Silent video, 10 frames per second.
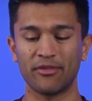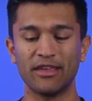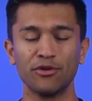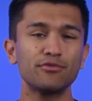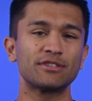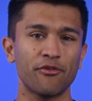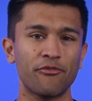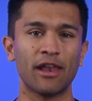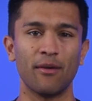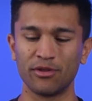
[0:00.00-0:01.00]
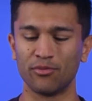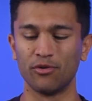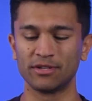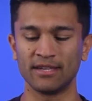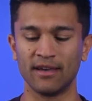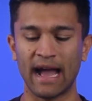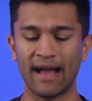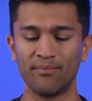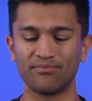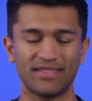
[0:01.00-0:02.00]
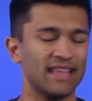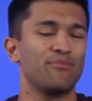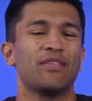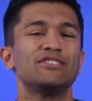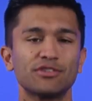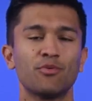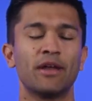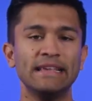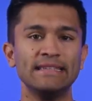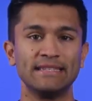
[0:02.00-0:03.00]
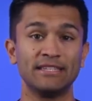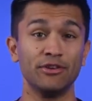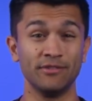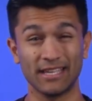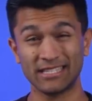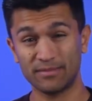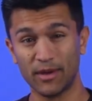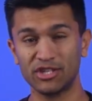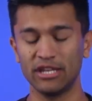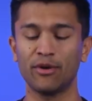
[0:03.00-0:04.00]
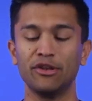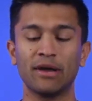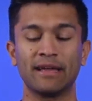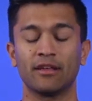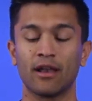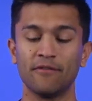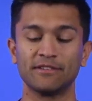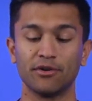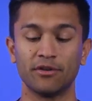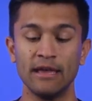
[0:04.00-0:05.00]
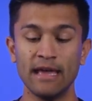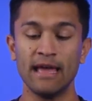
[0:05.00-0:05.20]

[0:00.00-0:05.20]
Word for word: but they could also fill up with water, and they just weren't easy to use, especially when you had gloves on.